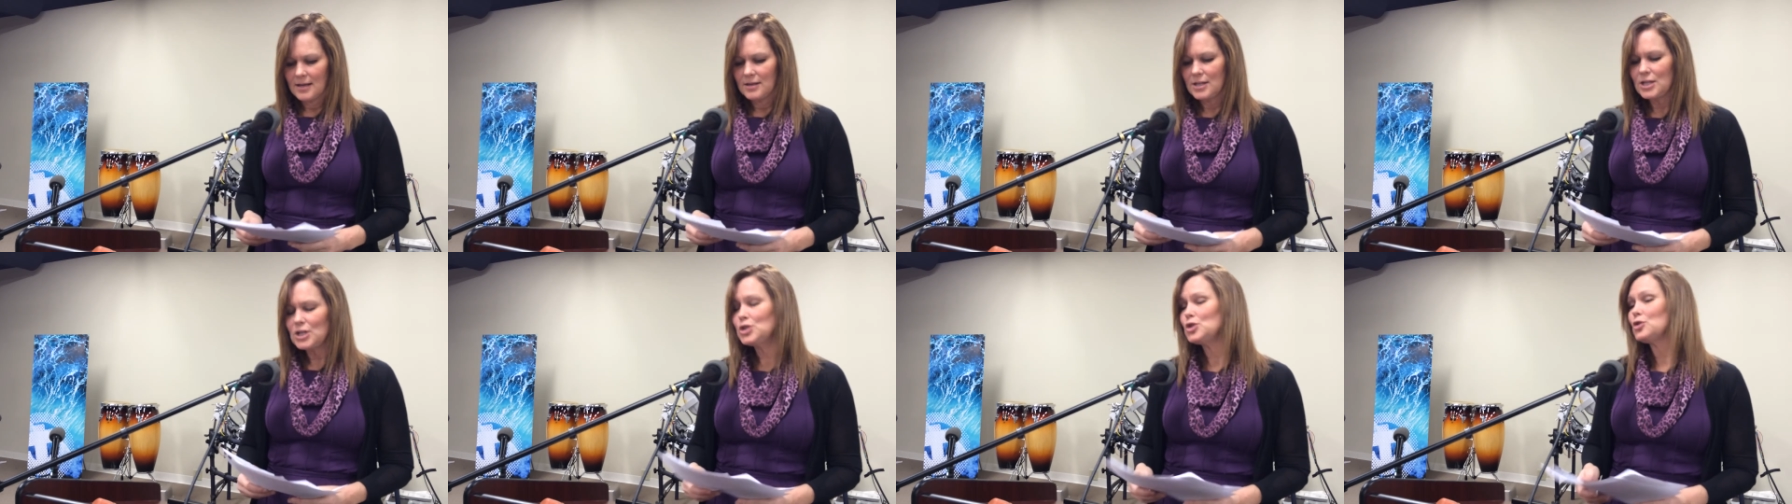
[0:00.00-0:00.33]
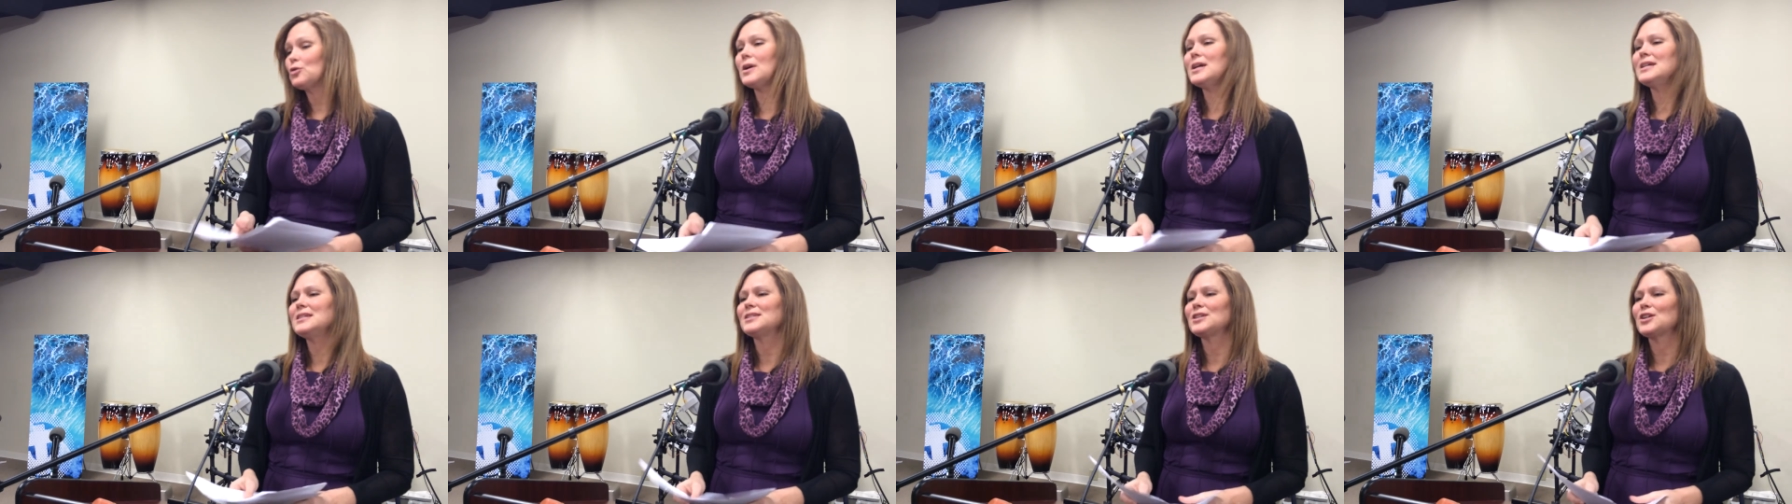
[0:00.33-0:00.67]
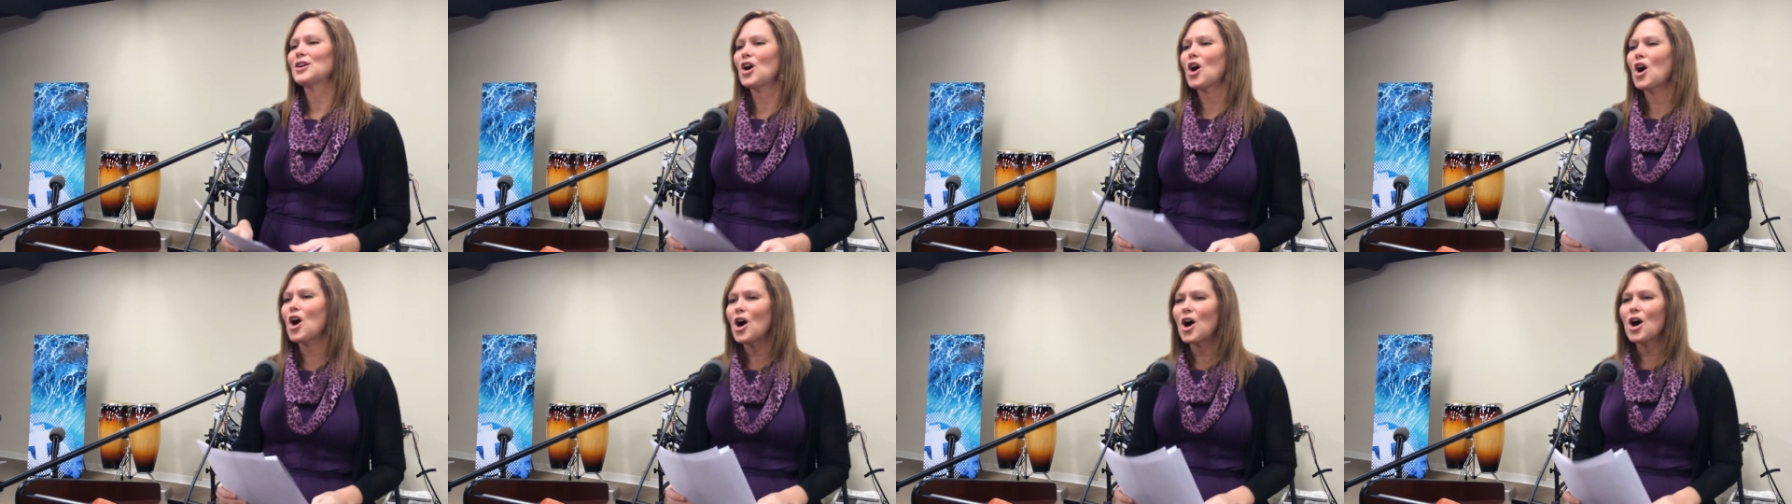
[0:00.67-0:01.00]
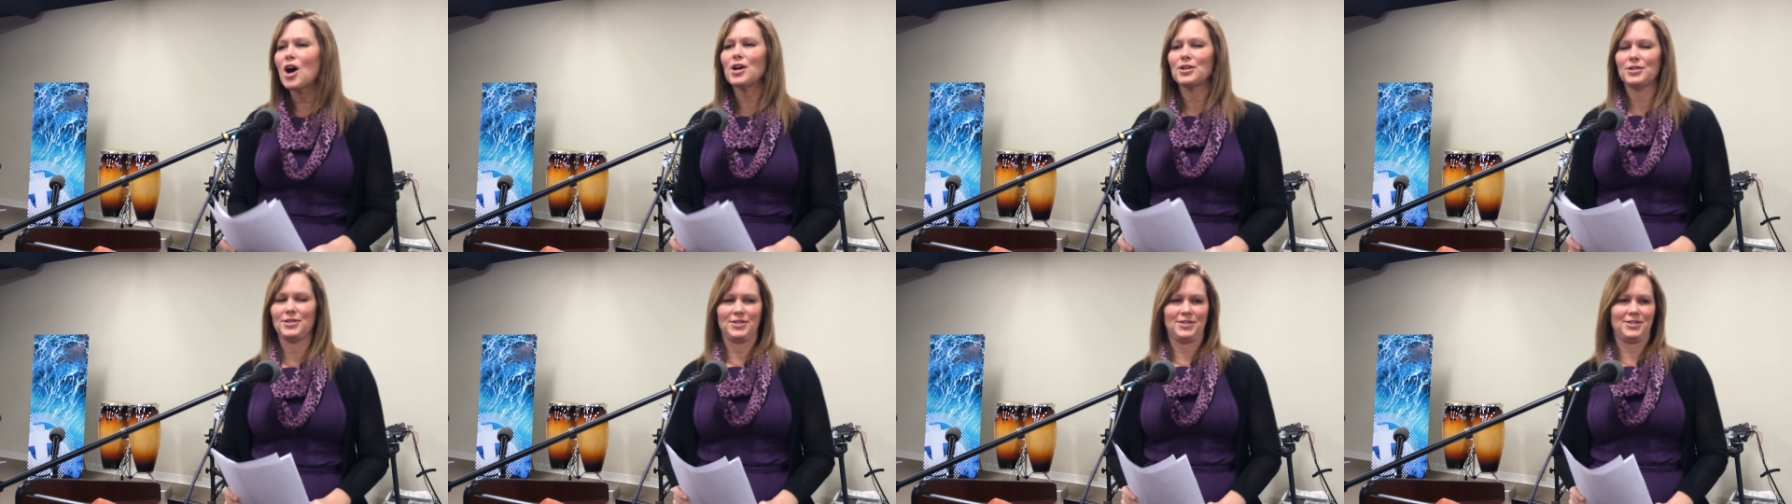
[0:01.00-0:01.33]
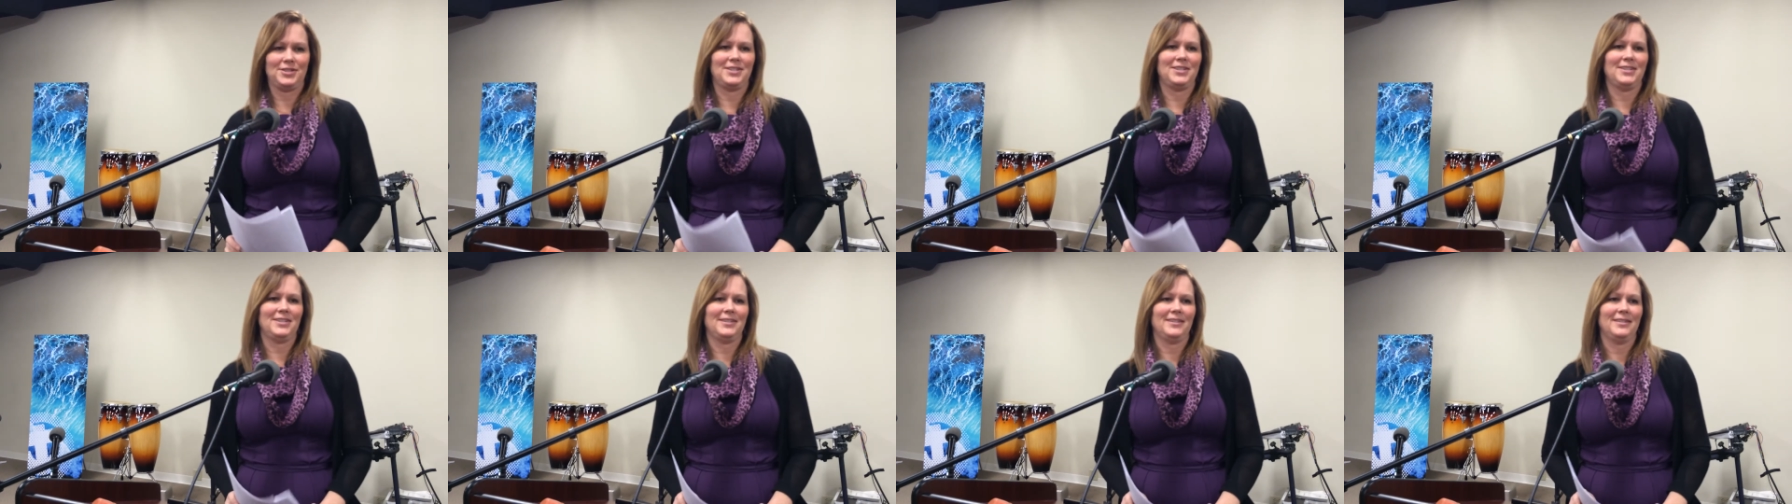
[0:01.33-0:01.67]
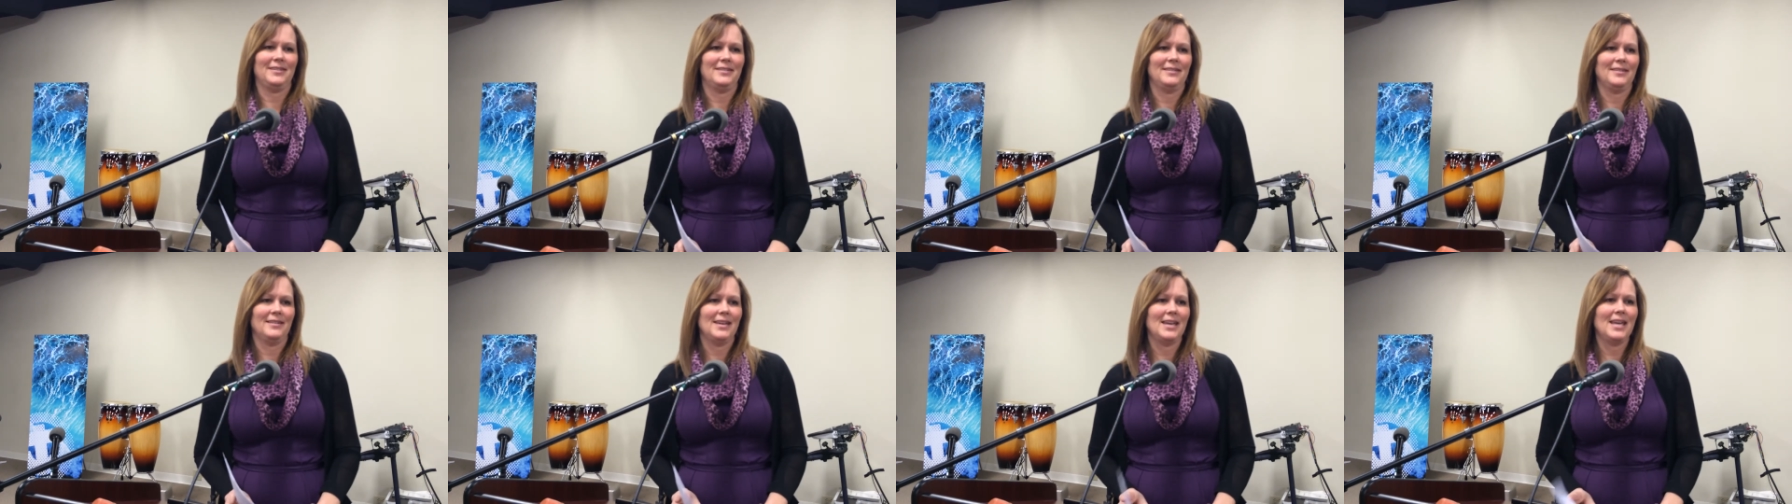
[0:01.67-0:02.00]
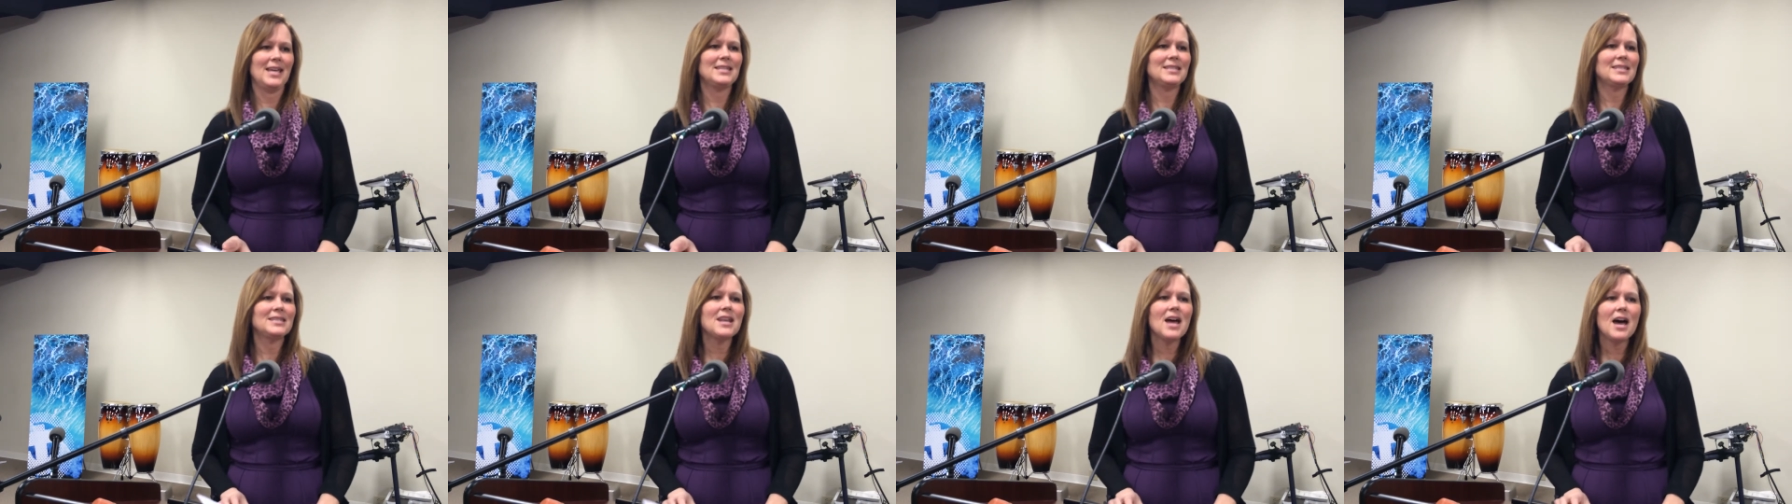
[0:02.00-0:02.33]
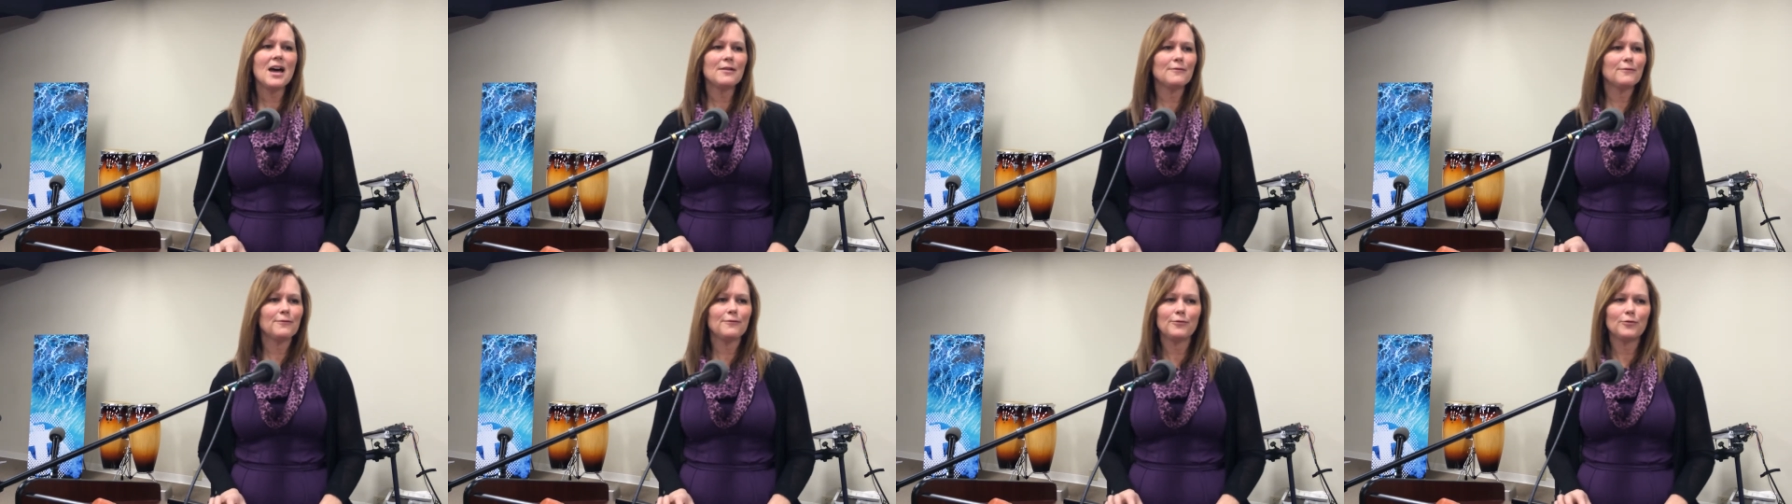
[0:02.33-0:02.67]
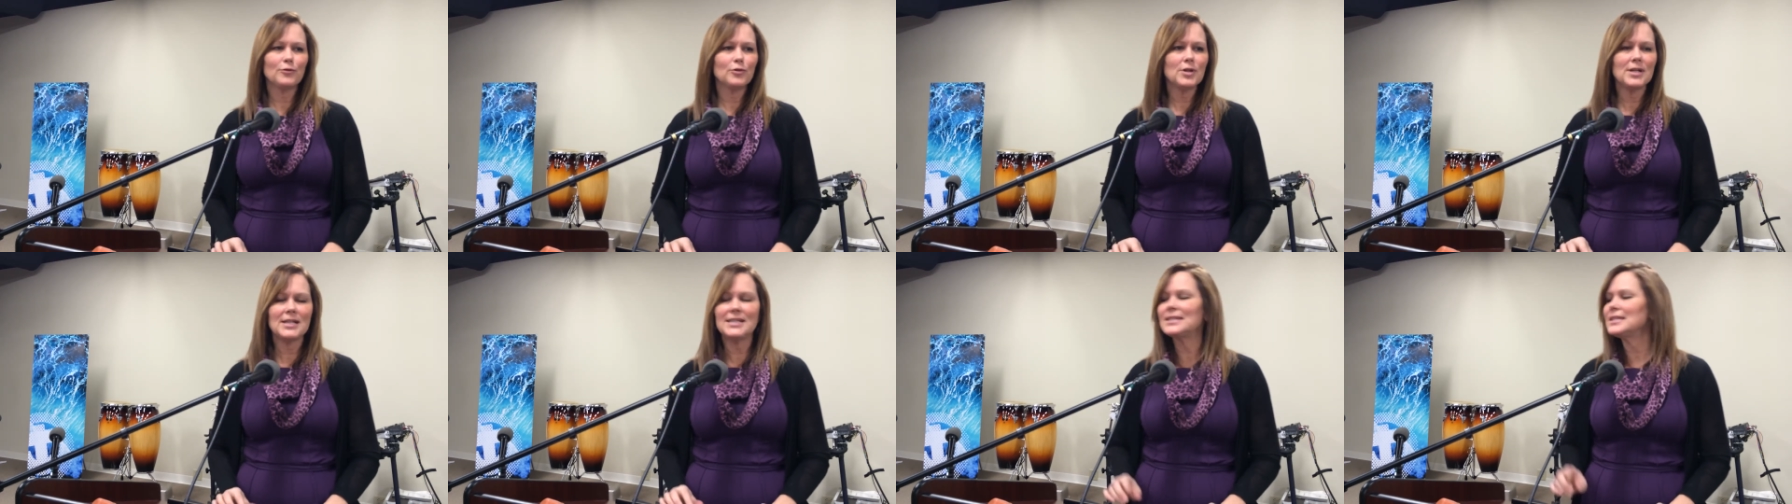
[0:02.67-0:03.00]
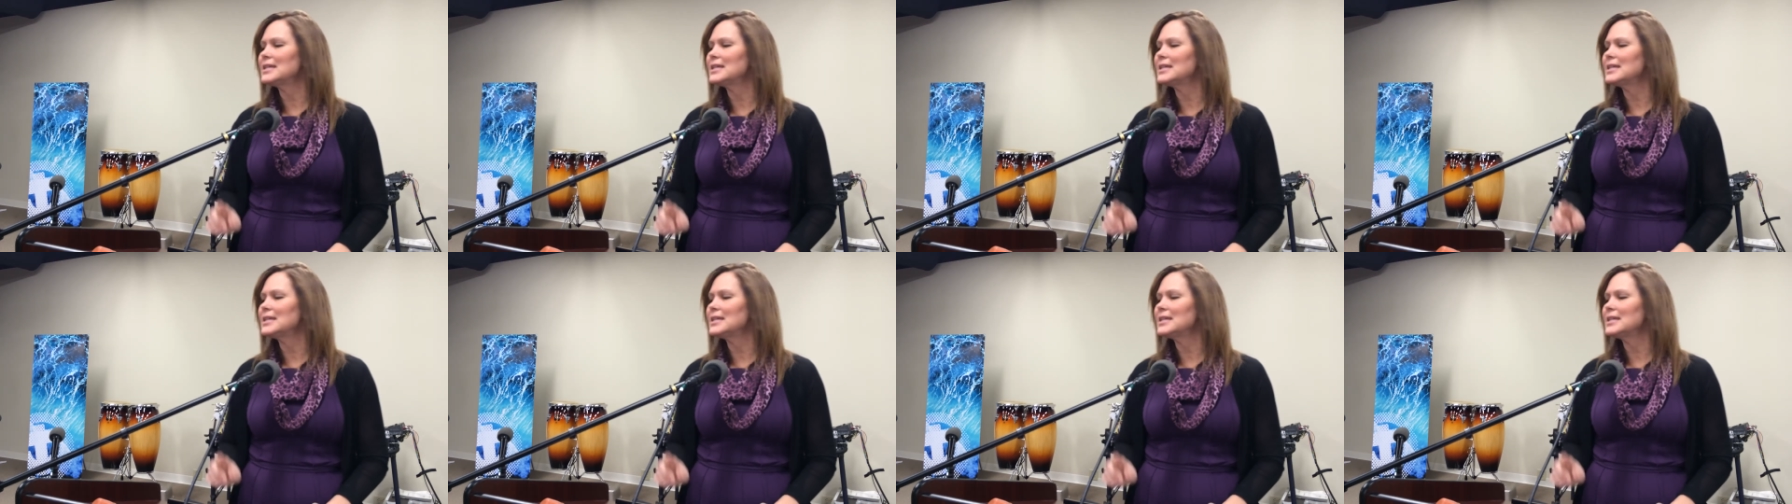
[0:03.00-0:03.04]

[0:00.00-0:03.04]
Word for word: This grace cost. It's not free.